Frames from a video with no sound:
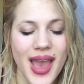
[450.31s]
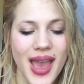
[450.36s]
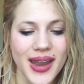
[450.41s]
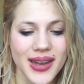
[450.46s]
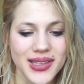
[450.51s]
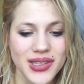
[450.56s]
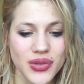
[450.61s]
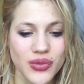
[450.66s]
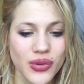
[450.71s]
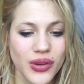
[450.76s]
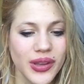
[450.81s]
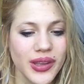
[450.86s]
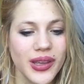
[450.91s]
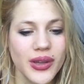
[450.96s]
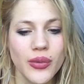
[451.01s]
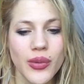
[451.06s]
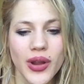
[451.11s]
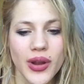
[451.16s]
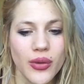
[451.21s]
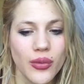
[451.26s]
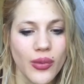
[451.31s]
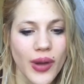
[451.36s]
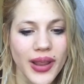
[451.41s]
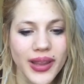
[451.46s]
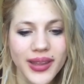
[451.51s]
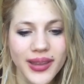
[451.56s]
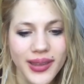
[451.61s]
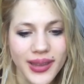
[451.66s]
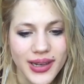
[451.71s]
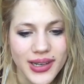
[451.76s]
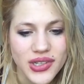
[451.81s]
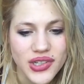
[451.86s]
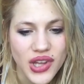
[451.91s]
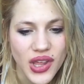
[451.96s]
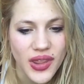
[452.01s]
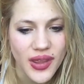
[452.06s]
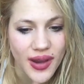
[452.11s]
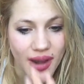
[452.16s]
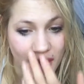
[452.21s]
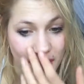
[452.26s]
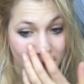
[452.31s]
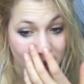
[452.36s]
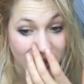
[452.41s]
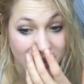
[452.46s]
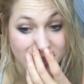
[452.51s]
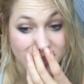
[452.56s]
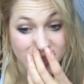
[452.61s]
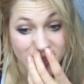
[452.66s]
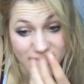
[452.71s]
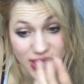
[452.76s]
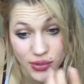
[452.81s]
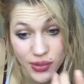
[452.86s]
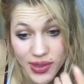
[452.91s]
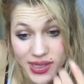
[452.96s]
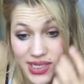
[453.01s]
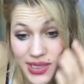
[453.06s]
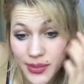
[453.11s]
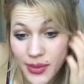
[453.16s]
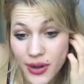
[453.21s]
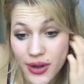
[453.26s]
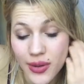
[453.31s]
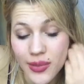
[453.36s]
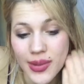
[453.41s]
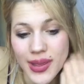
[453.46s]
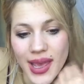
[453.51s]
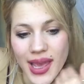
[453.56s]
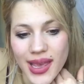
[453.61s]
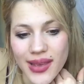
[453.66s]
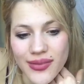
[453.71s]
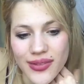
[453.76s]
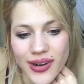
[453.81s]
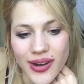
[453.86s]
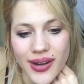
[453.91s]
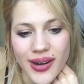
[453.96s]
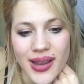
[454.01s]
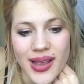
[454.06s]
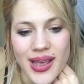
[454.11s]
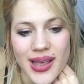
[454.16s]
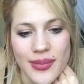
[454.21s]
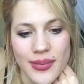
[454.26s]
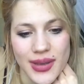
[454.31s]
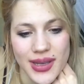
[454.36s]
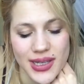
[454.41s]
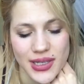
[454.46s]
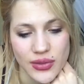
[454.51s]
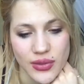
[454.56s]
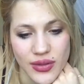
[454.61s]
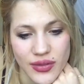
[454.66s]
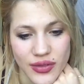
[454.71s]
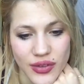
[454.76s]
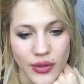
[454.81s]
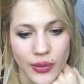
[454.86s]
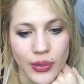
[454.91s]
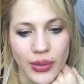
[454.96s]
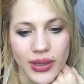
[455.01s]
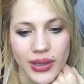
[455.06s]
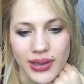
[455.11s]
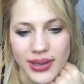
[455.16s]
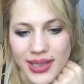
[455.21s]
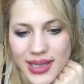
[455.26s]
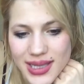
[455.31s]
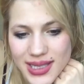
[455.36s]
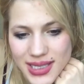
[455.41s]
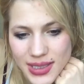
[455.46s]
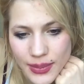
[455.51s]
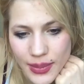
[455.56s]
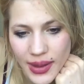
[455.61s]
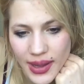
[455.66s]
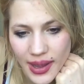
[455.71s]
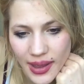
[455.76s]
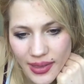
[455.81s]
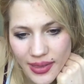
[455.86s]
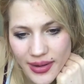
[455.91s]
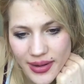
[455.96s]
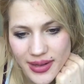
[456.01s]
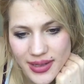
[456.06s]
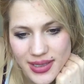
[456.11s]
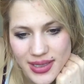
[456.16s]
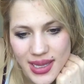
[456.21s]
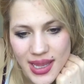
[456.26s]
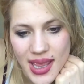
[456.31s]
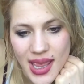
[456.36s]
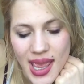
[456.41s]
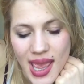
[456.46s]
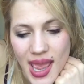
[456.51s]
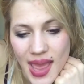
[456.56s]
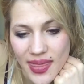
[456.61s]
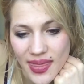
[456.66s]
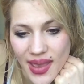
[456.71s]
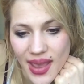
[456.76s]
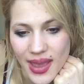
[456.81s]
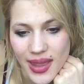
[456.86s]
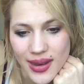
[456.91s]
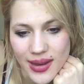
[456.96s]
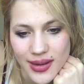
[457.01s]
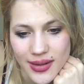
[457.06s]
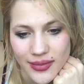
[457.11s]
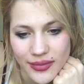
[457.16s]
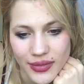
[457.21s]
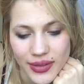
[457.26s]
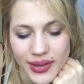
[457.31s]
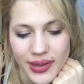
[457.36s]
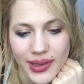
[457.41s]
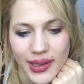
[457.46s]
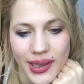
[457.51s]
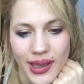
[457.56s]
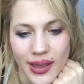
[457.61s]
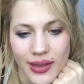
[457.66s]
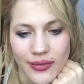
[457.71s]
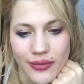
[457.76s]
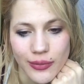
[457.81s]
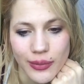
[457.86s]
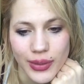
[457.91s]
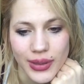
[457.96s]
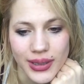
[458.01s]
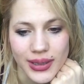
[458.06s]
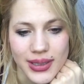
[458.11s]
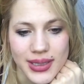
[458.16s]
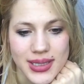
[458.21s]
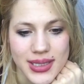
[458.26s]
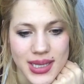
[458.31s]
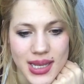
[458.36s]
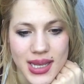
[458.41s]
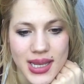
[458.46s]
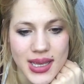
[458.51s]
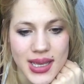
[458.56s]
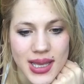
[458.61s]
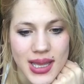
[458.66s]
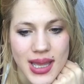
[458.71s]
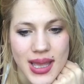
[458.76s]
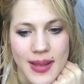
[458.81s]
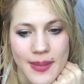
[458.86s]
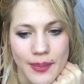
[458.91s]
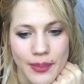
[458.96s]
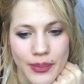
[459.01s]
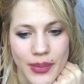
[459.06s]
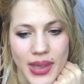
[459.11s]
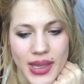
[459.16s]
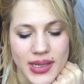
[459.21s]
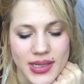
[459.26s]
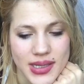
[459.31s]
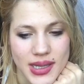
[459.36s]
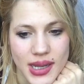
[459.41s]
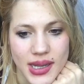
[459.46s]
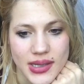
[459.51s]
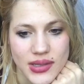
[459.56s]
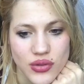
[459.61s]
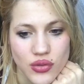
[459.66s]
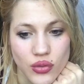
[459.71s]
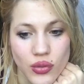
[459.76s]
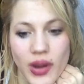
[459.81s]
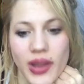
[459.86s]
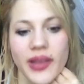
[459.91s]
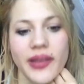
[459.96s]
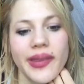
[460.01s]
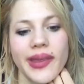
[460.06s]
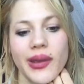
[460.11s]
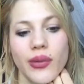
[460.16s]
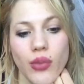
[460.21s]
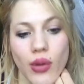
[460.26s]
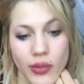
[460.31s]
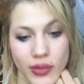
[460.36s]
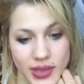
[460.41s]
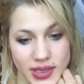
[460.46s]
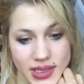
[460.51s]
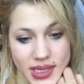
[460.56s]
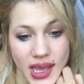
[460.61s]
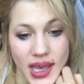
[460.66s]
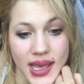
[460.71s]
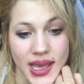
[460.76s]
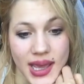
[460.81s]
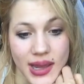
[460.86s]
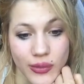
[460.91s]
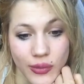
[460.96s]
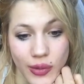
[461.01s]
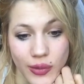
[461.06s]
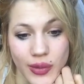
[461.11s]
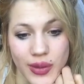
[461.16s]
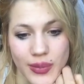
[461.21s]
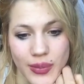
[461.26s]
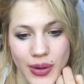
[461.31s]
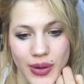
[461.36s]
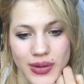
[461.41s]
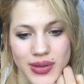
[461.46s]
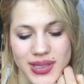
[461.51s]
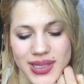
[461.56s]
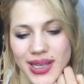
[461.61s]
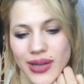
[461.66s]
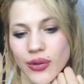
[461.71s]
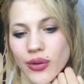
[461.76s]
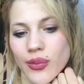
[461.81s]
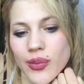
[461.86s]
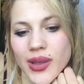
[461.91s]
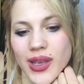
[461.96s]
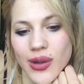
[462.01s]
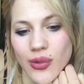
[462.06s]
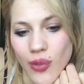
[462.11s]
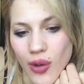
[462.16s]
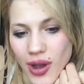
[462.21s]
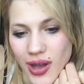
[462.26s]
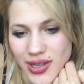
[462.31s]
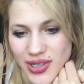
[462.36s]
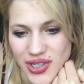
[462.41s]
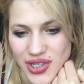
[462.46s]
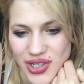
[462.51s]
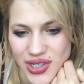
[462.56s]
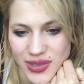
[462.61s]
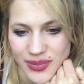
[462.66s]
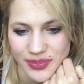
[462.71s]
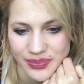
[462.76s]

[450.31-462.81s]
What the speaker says: And it's a really good way to regulate each other and make us think twice about our behavior because we feel policed by others. And that feeling of policing makes us regulate what we say and what we post, like we're being watched.